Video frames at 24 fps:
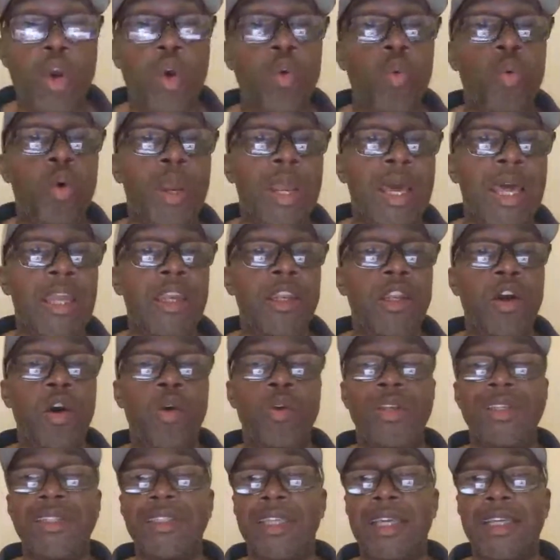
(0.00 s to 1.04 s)
what I
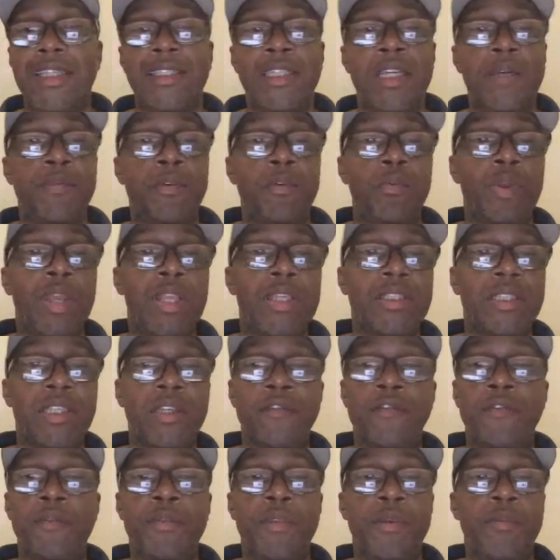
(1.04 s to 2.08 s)
noticed that separates them
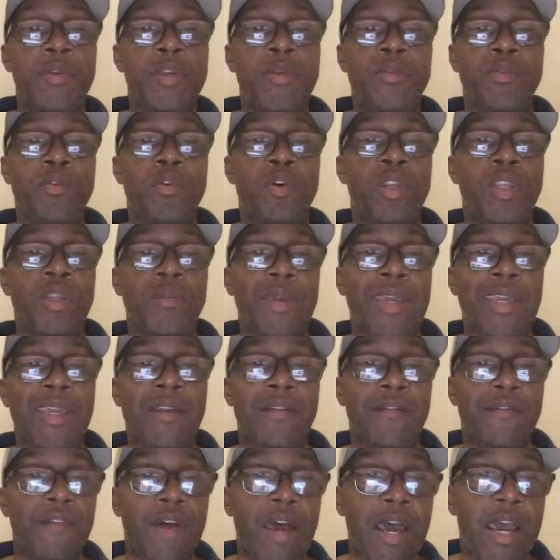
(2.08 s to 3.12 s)
from the people only
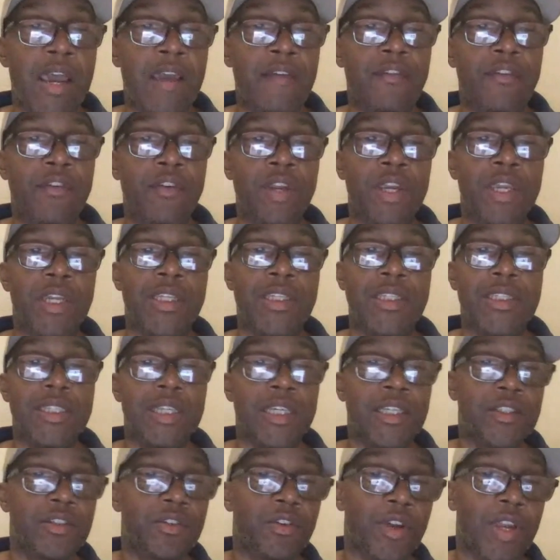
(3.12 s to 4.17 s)
making five grand and
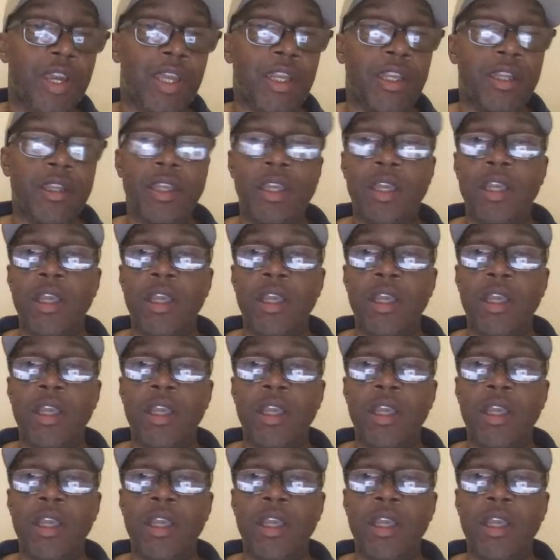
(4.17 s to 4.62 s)
six grand and